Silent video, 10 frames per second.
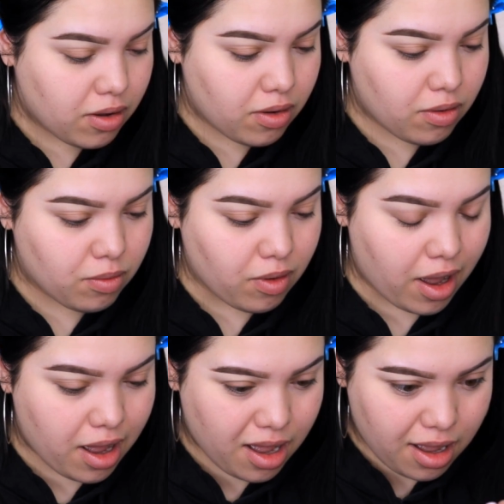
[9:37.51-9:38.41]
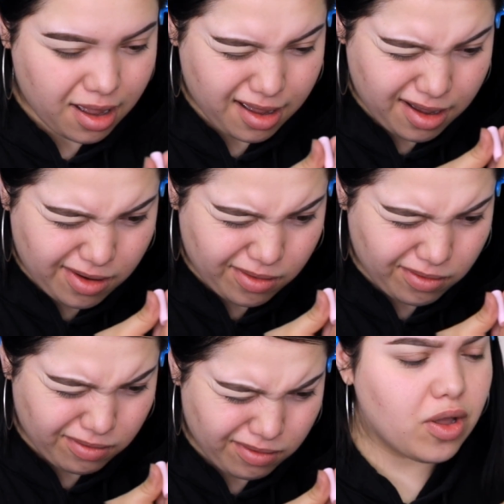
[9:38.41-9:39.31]
Oh,
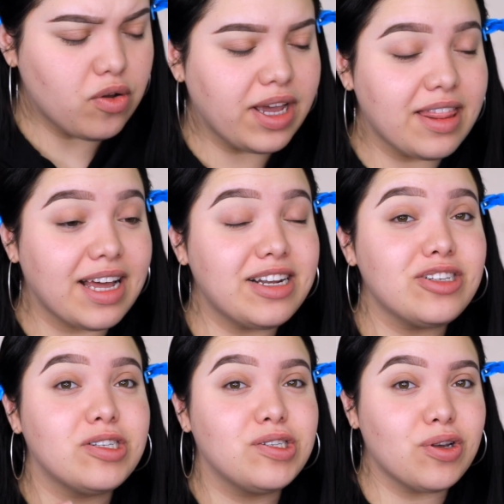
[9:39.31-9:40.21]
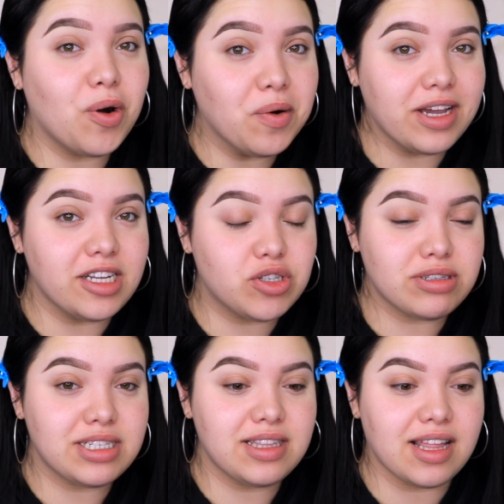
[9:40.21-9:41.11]
wow. Okay, that is so
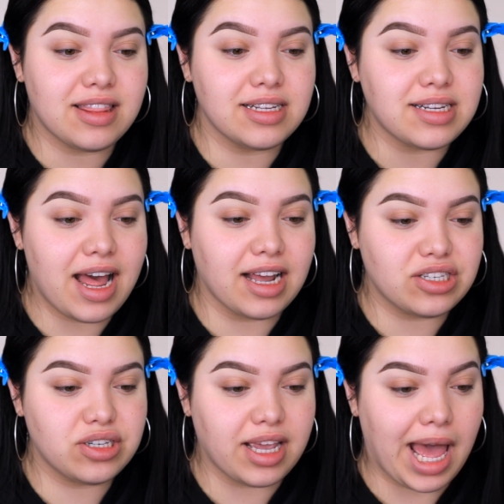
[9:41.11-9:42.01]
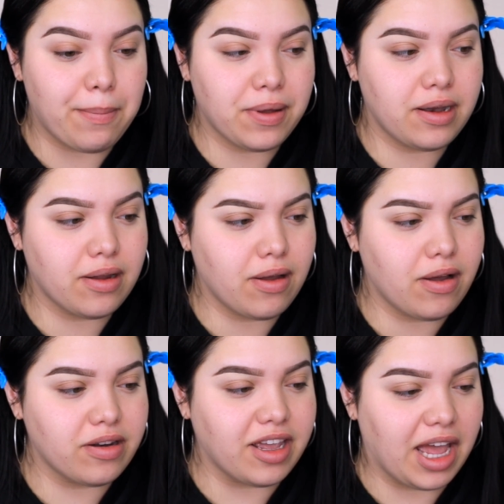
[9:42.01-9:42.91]
interesting that this actually happened
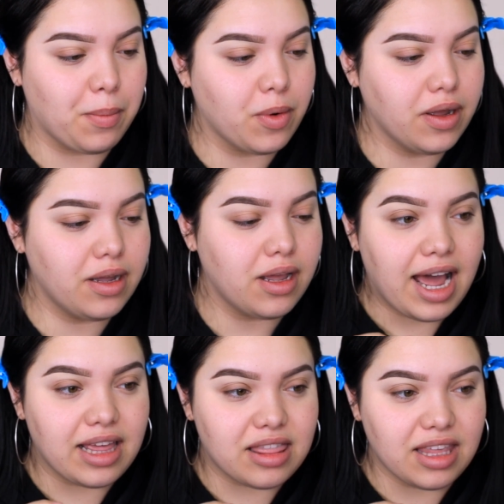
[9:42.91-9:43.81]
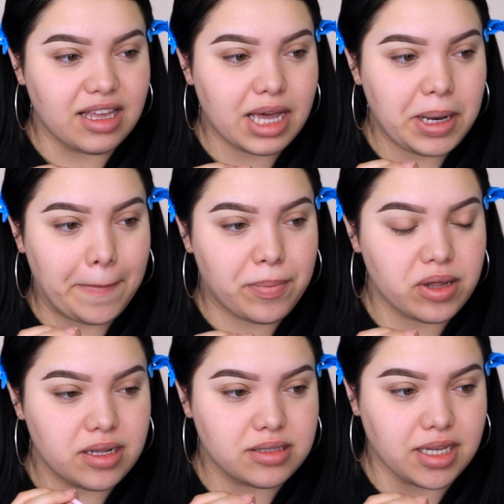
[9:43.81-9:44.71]
on camera. I think I didn't
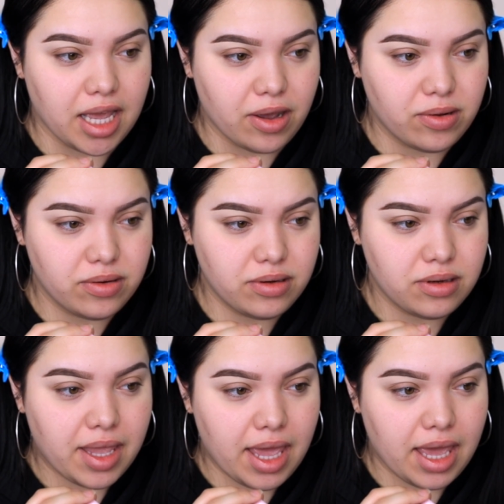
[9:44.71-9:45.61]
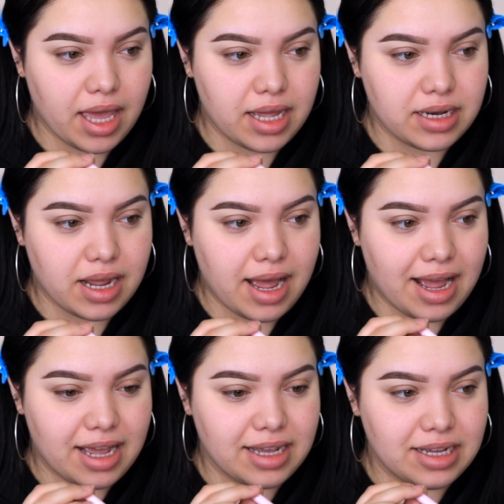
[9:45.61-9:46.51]
put it down and
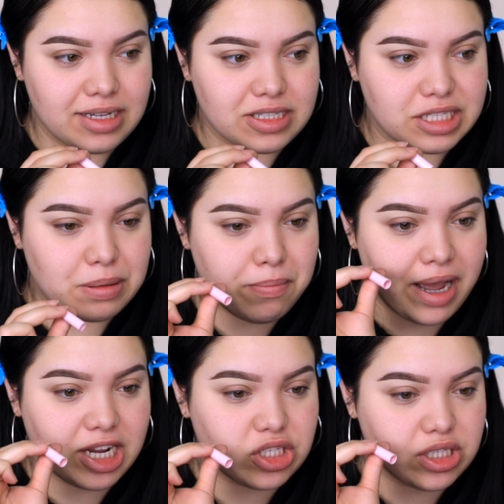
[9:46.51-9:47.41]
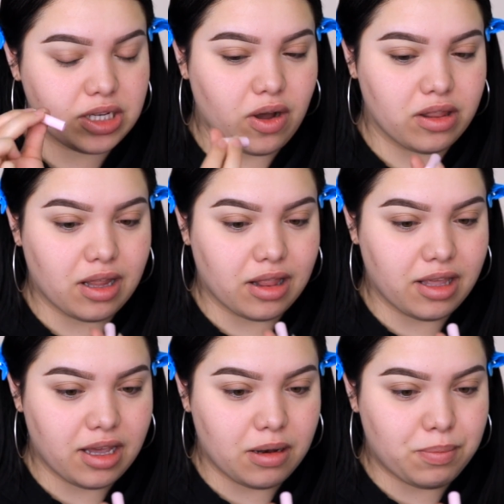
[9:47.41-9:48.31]
I smashed it on the
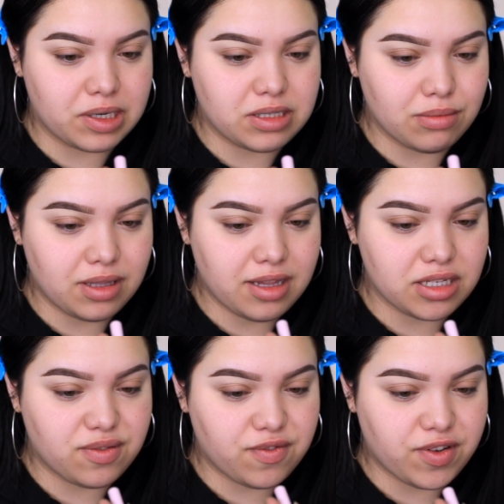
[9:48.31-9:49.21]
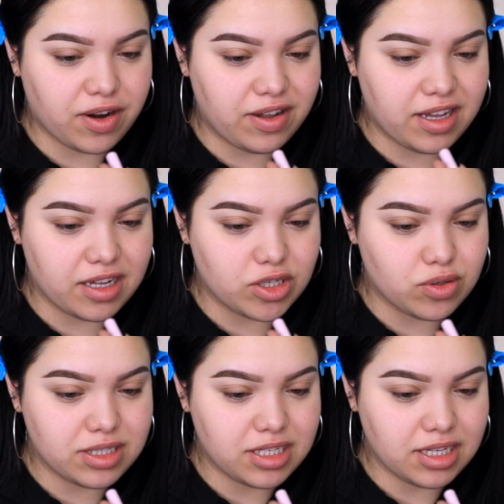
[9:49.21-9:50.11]
lid, but something that's very
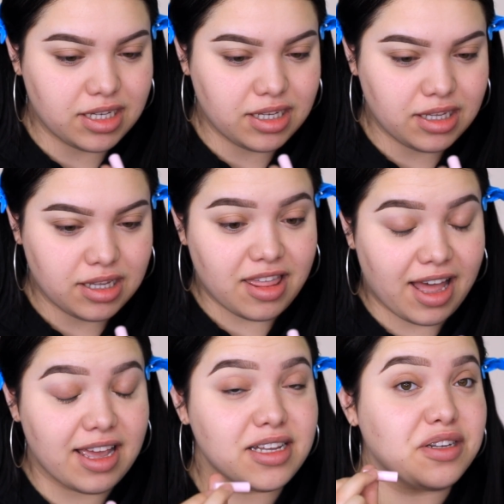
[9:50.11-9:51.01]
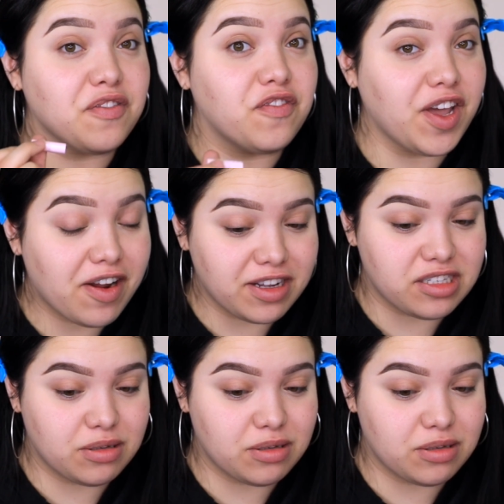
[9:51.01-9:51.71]
interesting, that is very